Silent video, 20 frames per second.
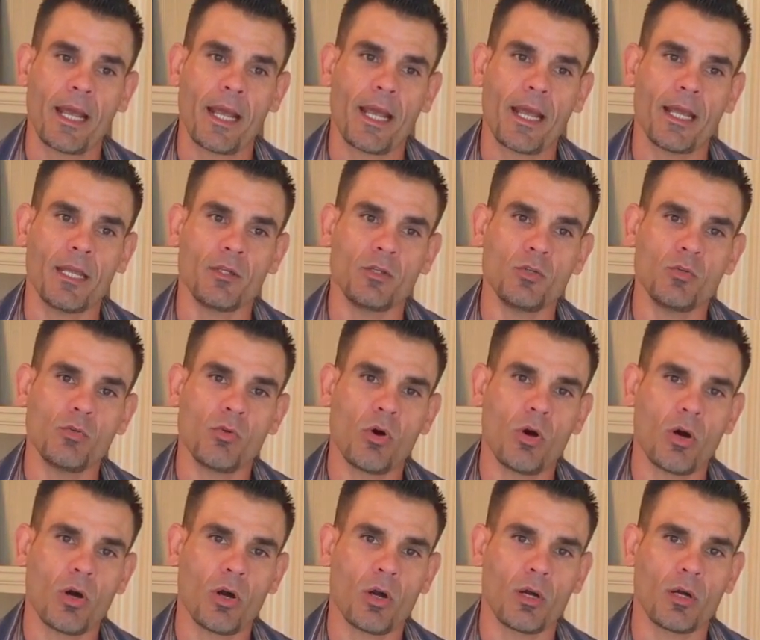and you
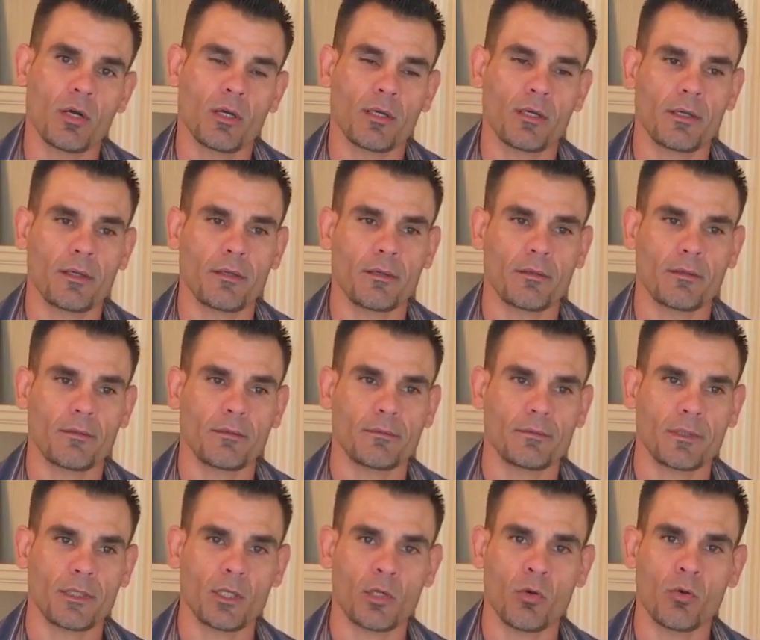are
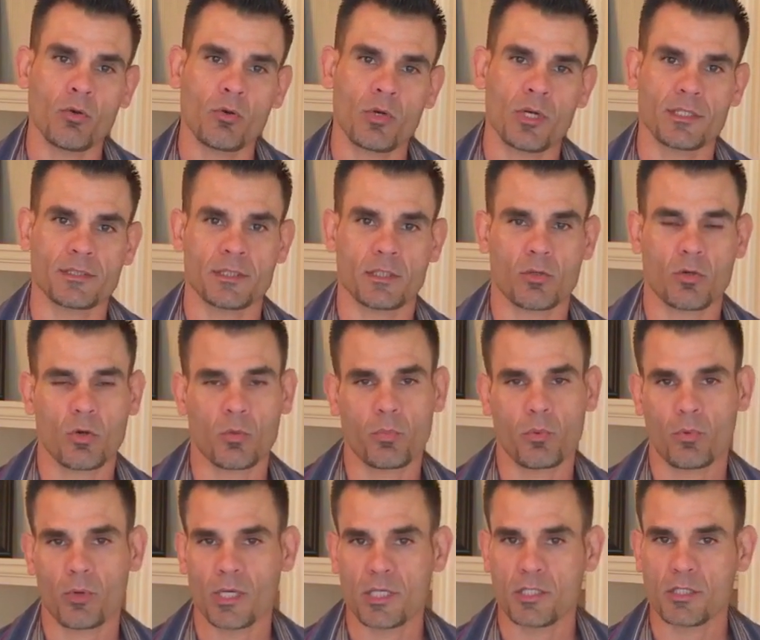an owner as a
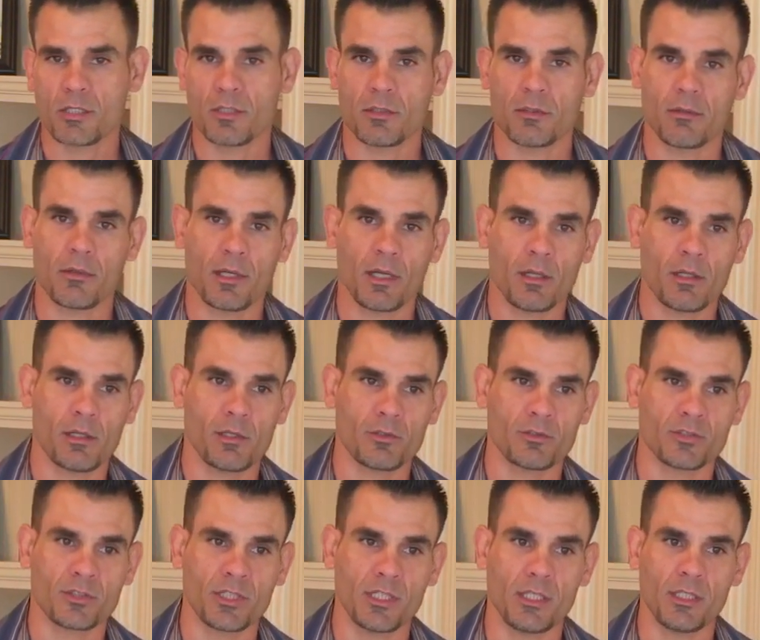corporation,
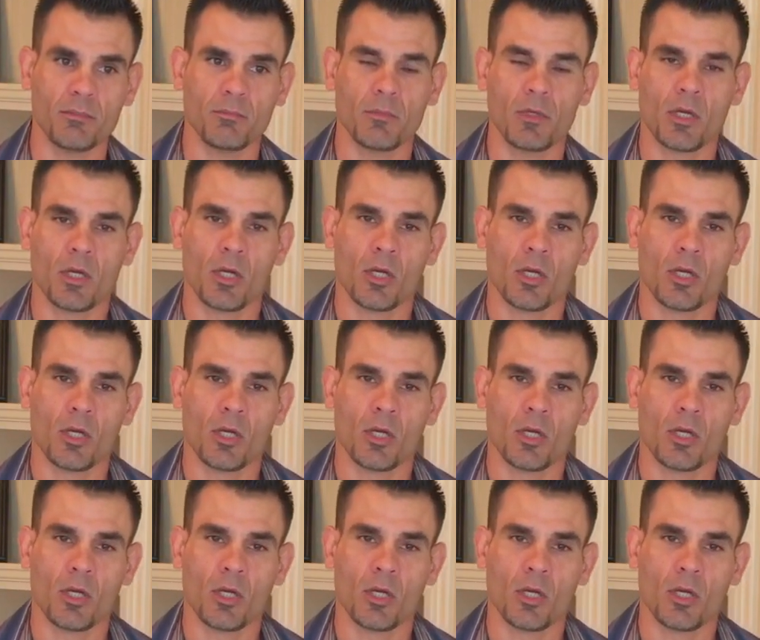LLC,